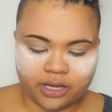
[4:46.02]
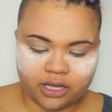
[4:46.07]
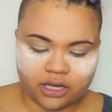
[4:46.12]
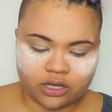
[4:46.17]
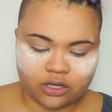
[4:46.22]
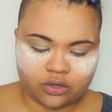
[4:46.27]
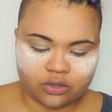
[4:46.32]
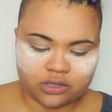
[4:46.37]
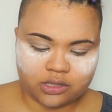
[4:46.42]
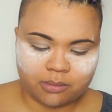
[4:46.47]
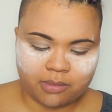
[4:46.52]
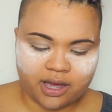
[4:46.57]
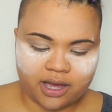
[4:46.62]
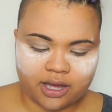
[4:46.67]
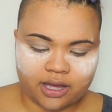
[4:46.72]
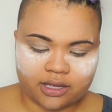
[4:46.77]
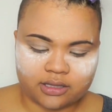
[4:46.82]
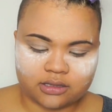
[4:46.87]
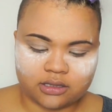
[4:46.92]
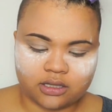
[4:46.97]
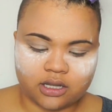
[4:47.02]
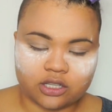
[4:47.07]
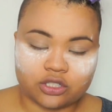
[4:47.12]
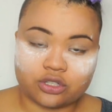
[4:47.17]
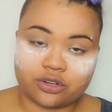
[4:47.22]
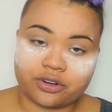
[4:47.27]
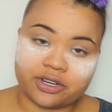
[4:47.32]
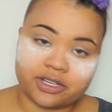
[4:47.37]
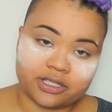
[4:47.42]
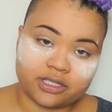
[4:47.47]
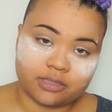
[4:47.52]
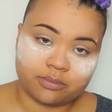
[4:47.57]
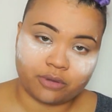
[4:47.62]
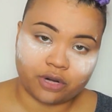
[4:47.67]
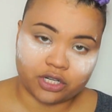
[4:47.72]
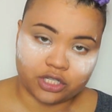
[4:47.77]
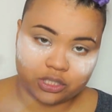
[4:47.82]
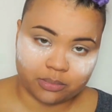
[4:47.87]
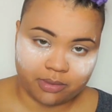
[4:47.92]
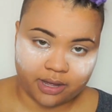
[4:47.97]
in using my Deluxe Crease
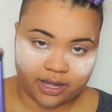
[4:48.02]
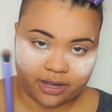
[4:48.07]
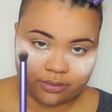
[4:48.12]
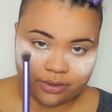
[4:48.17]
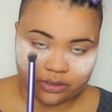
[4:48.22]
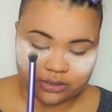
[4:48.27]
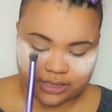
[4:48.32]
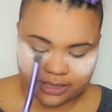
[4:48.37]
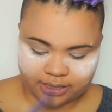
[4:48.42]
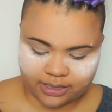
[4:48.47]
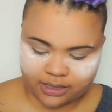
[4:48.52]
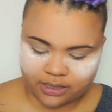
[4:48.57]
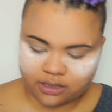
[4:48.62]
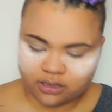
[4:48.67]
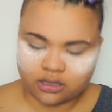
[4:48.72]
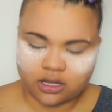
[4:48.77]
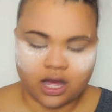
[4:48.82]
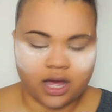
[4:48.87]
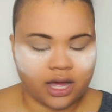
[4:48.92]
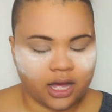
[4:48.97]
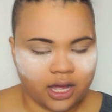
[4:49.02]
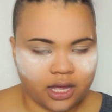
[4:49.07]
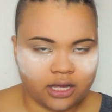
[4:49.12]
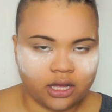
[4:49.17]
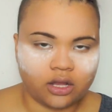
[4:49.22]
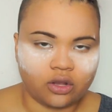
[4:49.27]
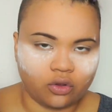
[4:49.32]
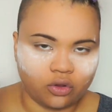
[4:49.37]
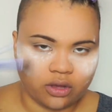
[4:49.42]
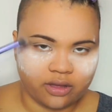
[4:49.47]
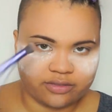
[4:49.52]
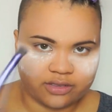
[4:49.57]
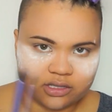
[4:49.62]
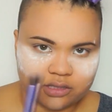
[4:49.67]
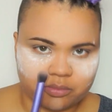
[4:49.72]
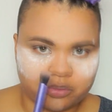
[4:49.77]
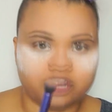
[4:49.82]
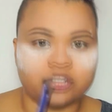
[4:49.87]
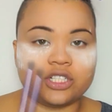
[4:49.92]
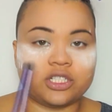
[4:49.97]
brush by Real Technique. I love this
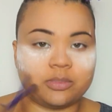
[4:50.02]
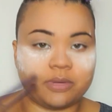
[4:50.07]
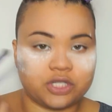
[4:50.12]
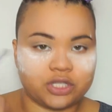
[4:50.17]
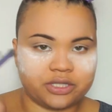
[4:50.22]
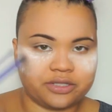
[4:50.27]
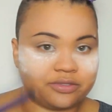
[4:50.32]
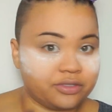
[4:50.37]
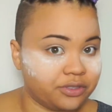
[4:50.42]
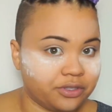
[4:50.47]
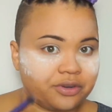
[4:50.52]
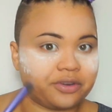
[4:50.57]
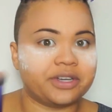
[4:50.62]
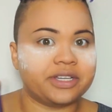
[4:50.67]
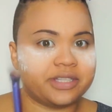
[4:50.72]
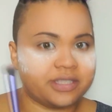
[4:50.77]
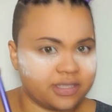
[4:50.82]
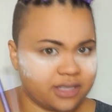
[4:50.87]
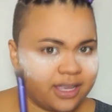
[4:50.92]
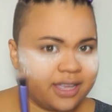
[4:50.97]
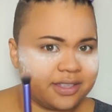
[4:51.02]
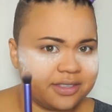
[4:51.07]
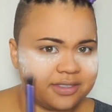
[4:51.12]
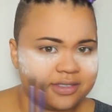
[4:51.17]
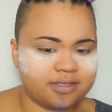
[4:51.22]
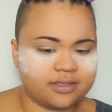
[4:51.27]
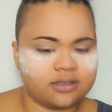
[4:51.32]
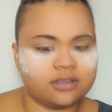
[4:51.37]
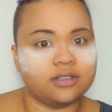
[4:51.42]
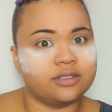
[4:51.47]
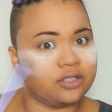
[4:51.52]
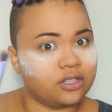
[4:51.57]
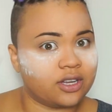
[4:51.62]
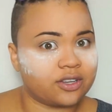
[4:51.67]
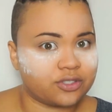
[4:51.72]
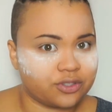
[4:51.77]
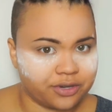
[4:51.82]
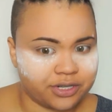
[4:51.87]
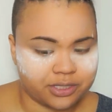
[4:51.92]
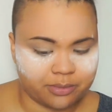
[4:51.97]
brush, especially for the crease, hence the
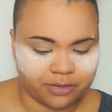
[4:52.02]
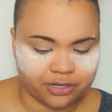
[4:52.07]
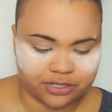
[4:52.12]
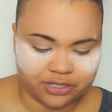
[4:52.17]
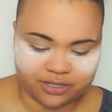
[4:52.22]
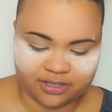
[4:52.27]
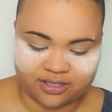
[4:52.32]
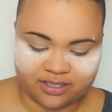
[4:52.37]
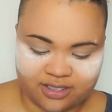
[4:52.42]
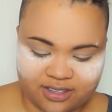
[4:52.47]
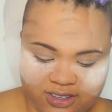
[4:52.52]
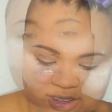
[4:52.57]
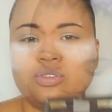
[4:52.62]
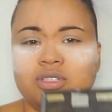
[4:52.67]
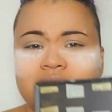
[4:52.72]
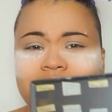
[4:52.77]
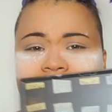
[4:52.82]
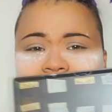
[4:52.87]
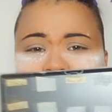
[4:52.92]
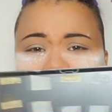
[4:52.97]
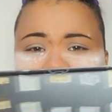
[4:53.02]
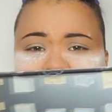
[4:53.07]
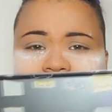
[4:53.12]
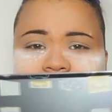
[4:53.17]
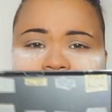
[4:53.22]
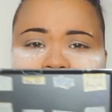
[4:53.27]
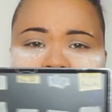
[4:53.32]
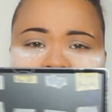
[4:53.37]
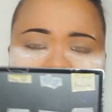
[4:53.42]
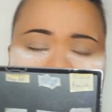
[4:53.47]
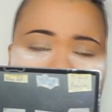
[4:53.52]
Deluxe Crease brush. Using Leisure Time